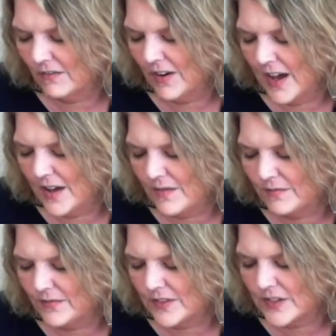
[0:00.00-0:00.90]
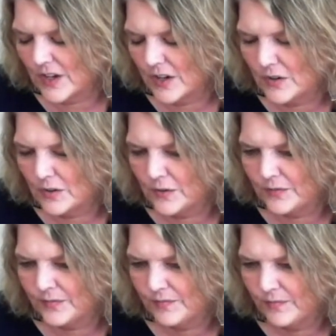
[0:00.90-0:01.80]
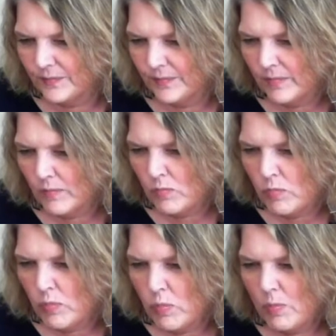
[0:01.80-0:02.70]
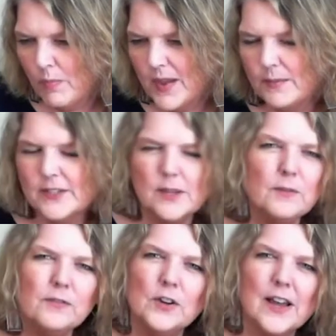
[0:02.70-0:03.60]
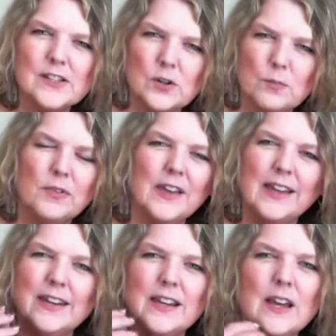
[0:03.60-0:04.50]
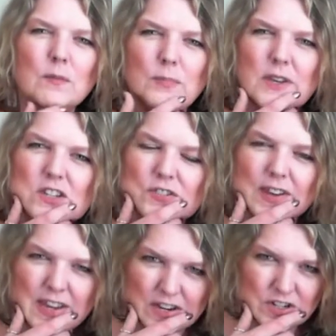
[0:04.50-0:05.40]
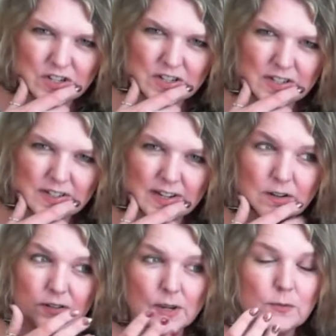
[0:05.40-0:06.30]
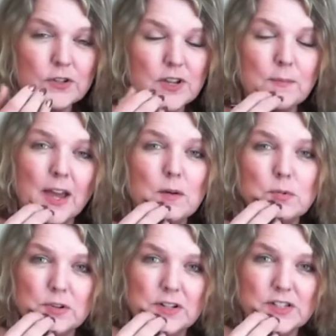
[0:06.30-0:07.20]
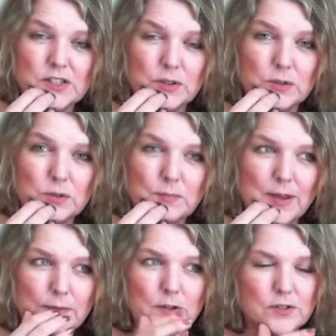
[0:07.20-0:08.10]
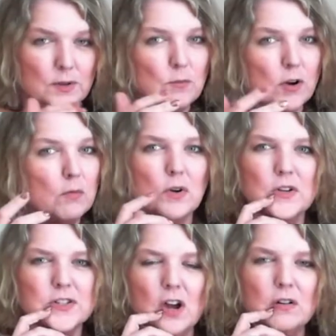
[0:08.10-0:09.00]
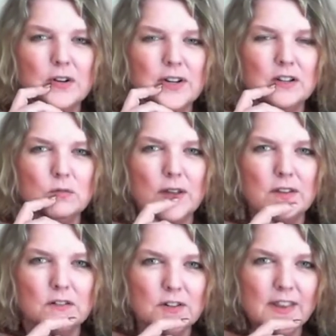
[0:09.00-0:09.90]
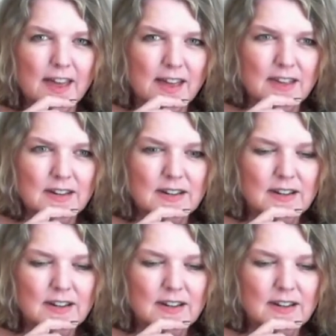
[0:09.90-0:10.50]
So maybe some of you guys are planning a beach vacation. Like, summer's coming up pretty soon. Maybe you're somewhere where it's already good weather for that.